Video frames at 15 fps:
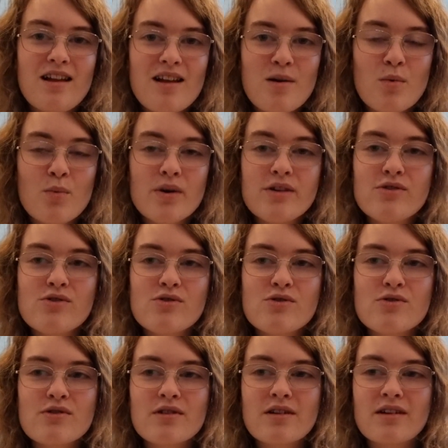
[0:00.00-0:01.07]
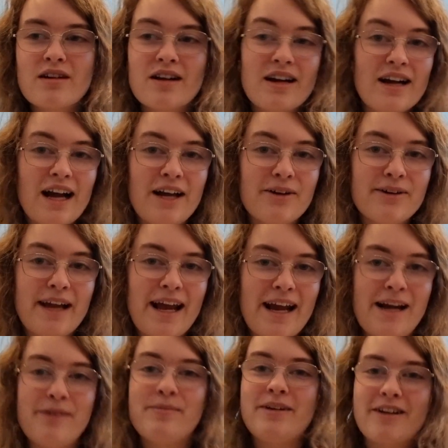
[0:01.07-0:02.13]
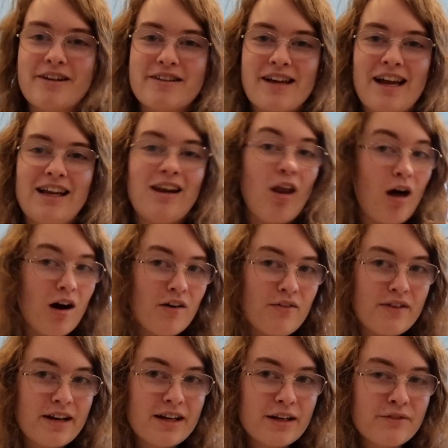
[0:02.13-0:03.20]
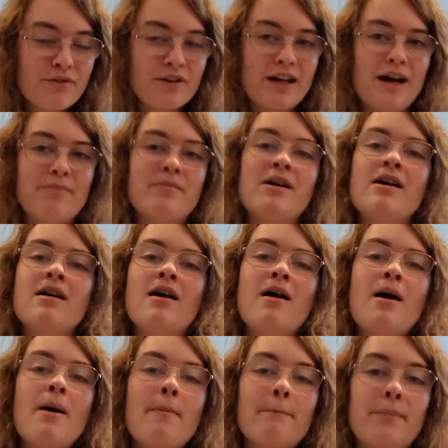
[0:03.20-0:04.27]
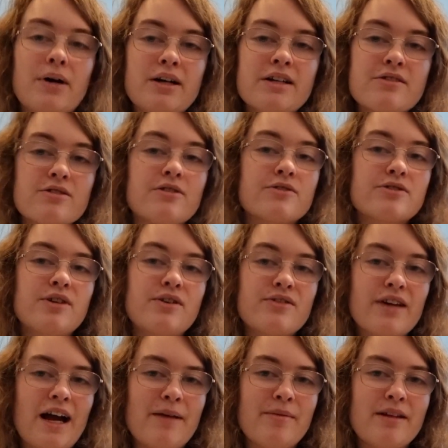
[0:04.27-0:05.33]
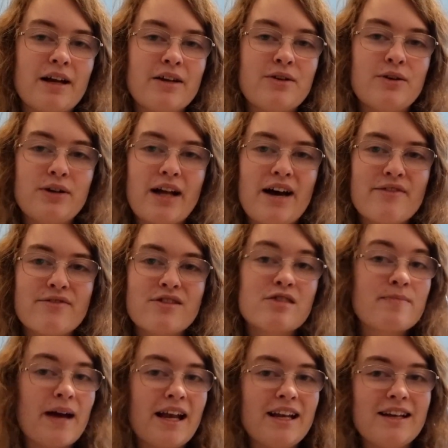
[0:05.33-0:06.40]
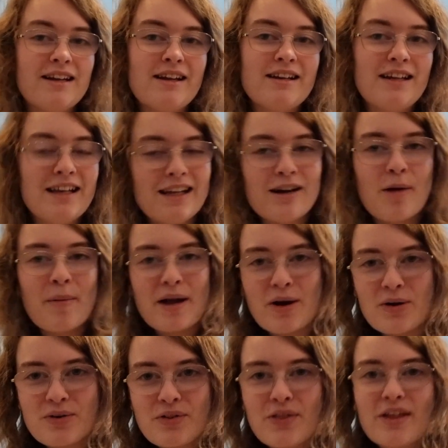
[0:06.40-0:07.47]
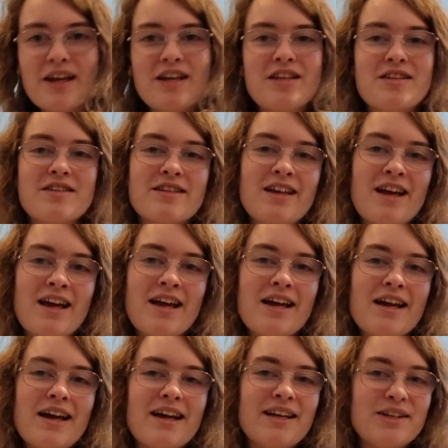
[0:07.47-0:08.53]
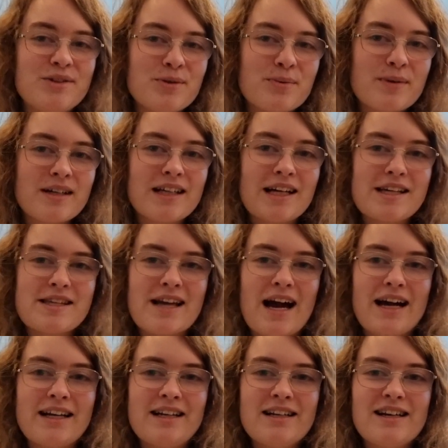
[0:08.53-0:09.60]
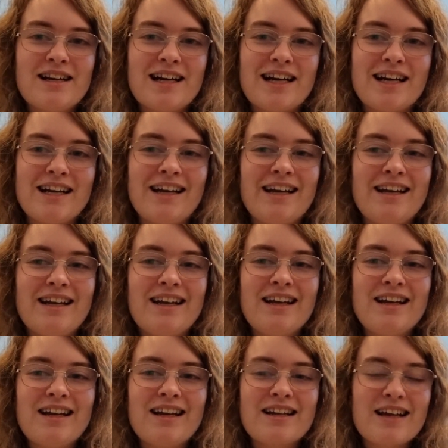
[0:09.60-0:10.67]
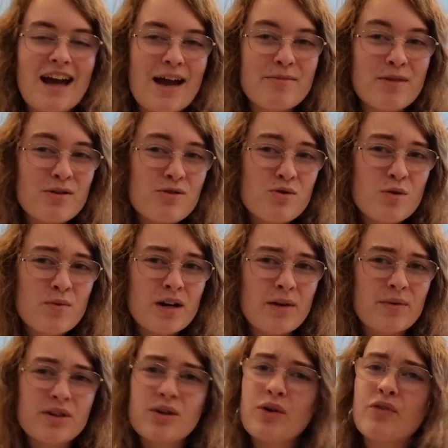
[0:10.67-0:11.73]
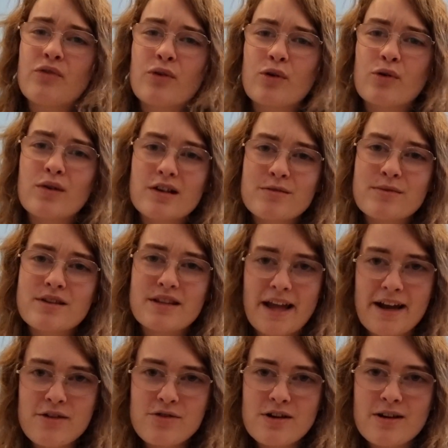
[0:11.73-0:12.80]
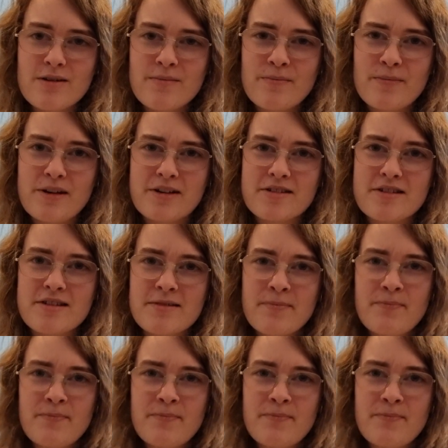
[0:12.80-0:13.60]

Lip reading: which I don't hate because I love knitting for them, but it's also time that I could have spent knitting on my own things. And I do realize that, and I'm not sure what I will do for Christmas next year because